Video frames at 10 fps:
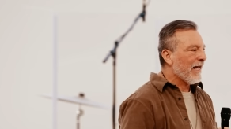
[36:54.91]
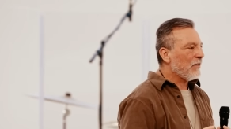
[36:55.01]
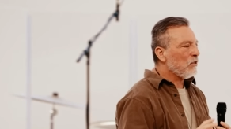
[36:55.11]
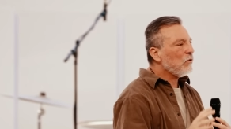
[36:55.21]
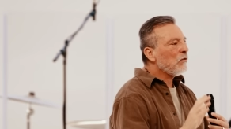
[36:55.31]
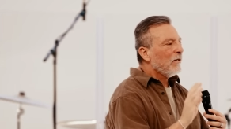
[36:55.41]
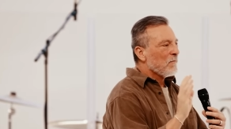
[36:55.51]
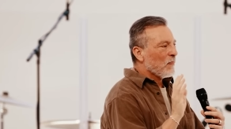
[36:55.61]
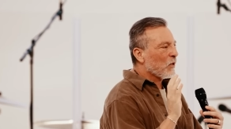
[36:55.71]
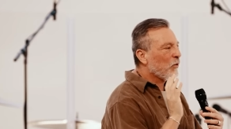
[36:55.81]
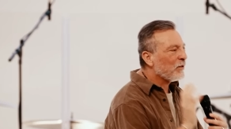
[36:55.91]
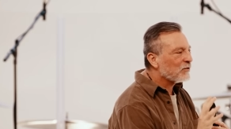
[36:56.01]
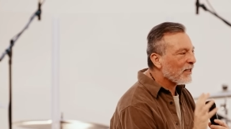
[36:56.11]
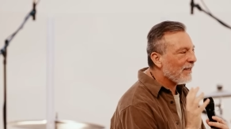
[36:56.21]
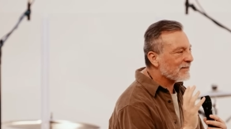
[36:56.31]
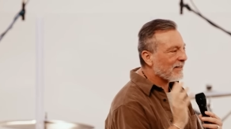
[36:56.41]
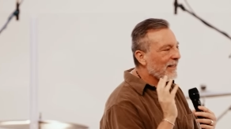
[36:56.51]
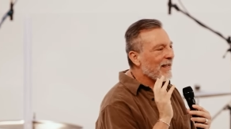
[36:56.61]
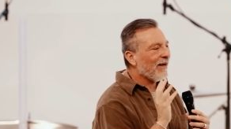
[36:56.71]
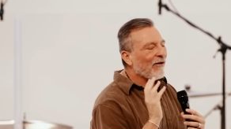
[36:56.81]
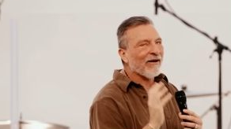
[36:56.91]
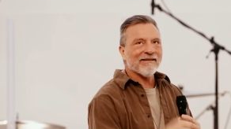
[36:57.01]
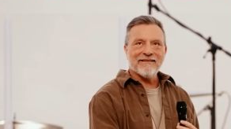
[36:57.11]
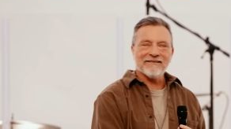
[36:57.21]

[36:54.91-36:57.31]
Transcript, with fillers: And you criticize, oh,